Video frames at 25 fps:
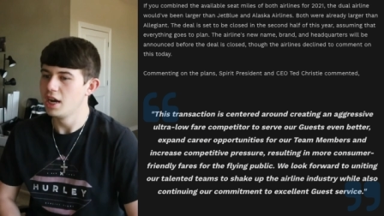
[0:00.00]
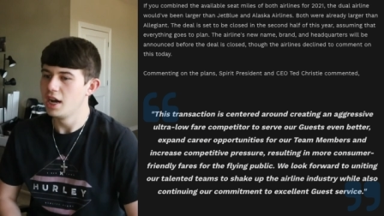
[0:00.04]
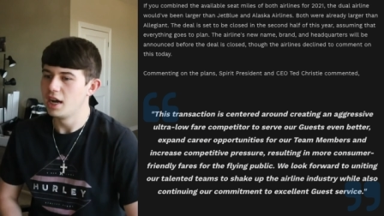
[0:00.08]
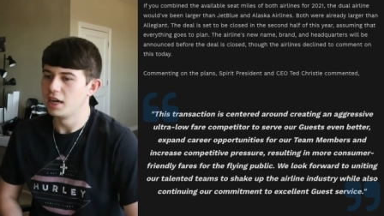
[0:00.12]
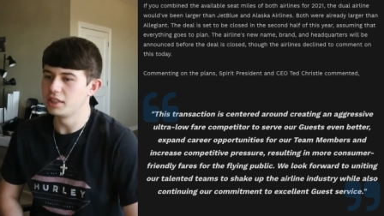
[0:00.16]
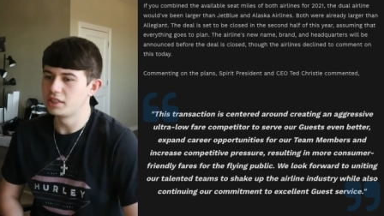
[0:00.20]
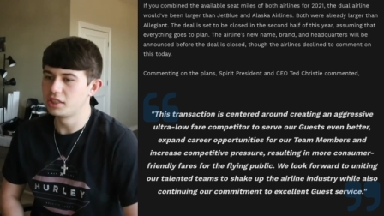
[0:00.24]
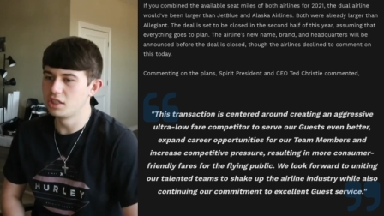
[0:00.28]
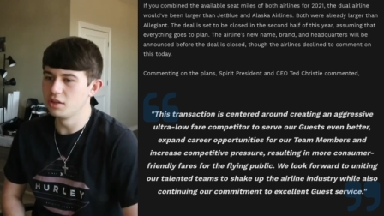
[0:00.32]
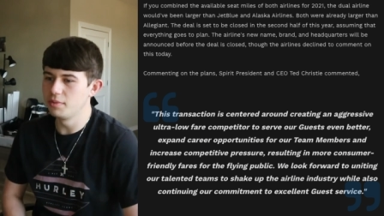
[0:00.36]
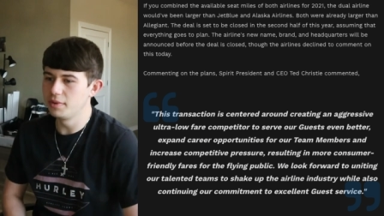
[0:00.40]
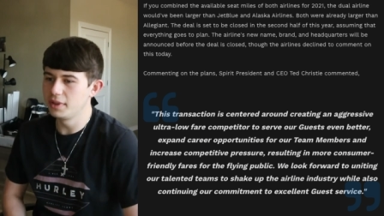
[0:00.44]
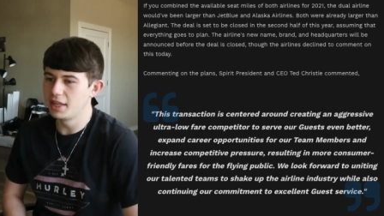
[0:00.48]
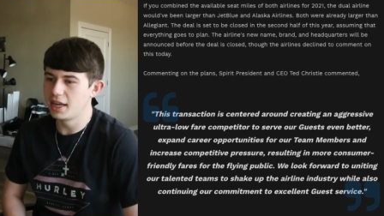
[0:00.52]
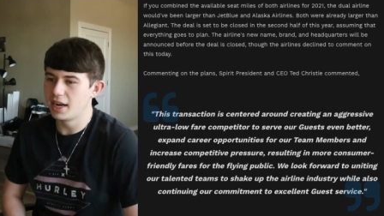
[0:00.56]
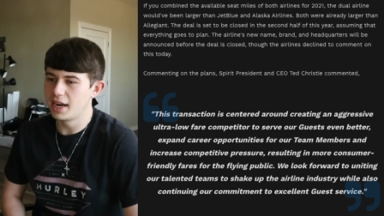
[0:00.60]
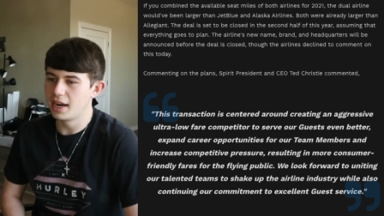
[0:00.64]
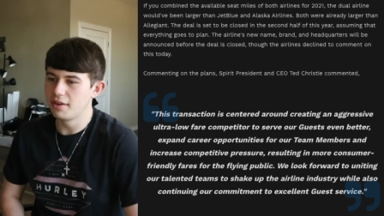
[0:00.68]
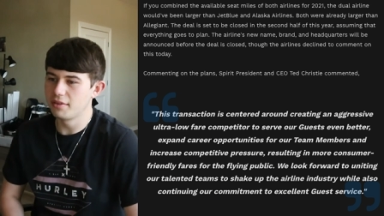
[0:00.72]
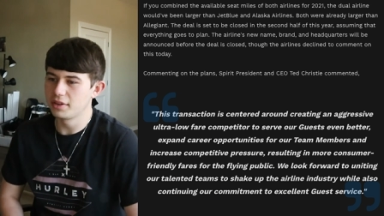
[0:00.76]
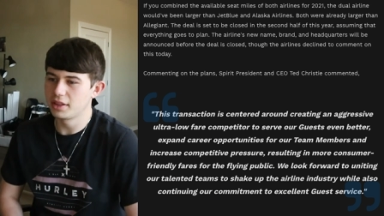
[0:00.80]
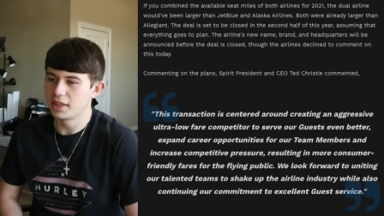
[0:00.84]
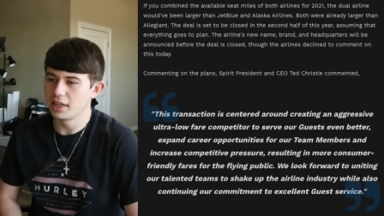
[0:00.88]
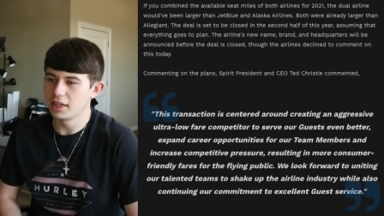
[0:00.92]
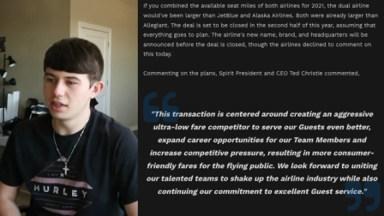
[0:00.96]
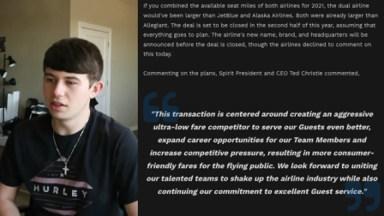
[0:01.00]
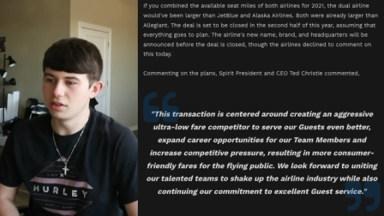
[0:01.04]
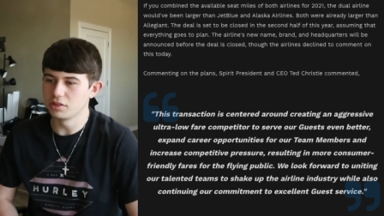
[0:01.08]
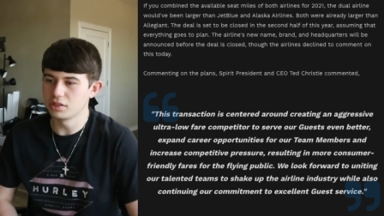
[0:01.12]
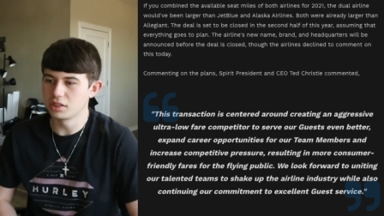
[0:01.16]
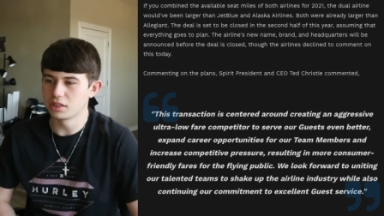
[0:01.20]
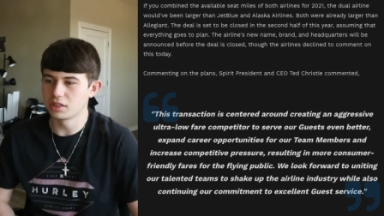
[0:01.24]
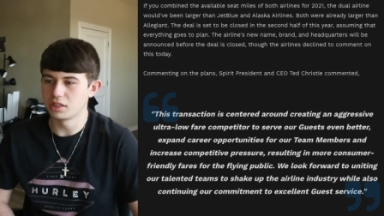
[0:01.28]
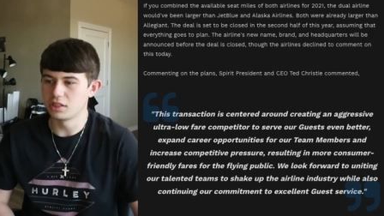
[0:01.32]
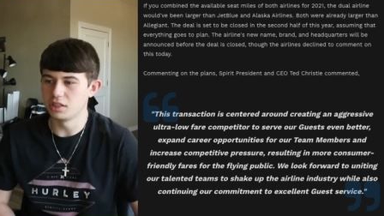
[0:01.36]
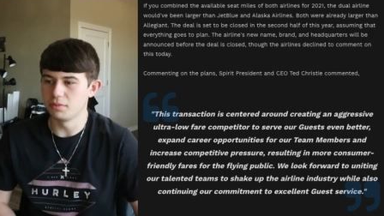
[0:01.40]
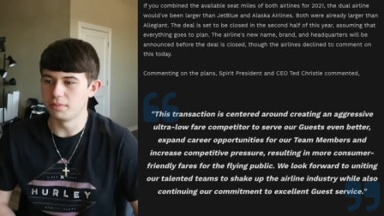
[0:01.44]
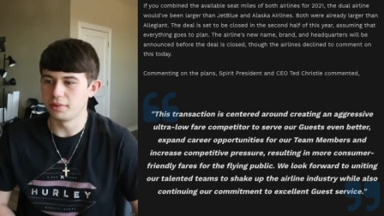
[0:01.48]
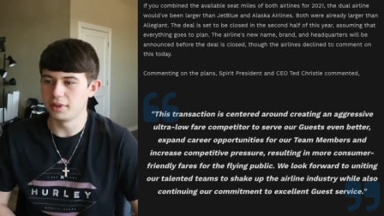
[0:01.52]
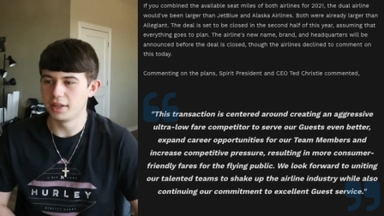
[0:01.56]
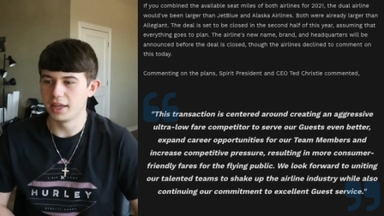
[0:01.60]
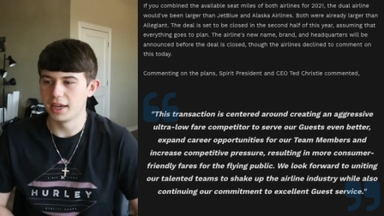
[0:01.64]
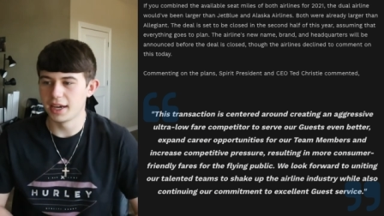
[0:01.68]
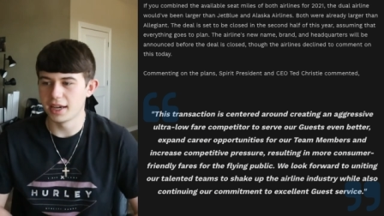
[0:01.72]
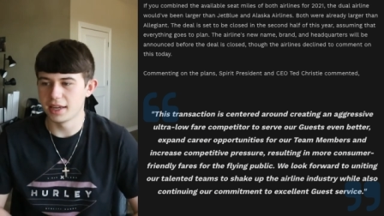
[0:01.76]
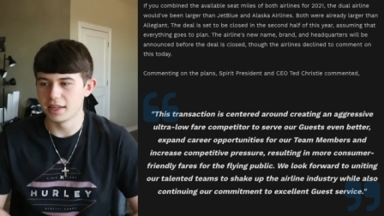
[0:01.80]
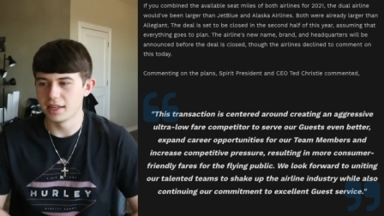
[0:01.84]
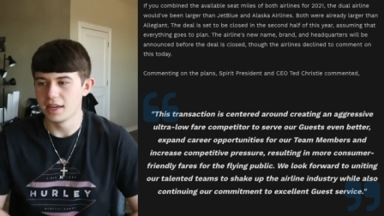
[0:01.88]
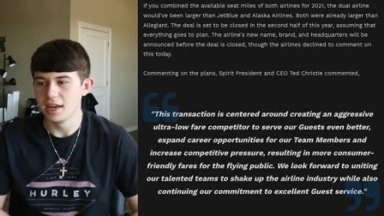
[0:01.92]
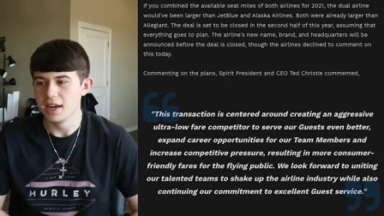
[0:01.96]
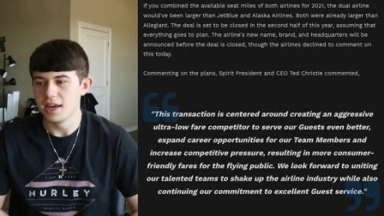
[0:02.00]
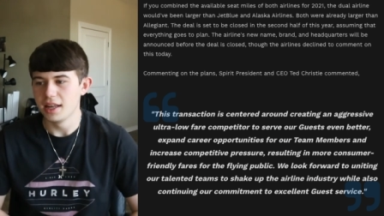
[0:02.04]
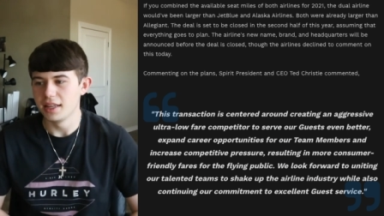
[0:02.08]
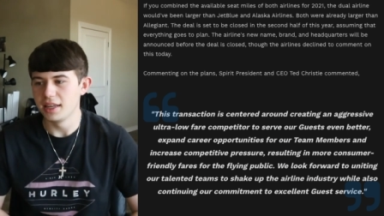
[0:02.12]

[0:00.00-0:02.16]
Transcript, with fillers: assuming that everything goes to plan.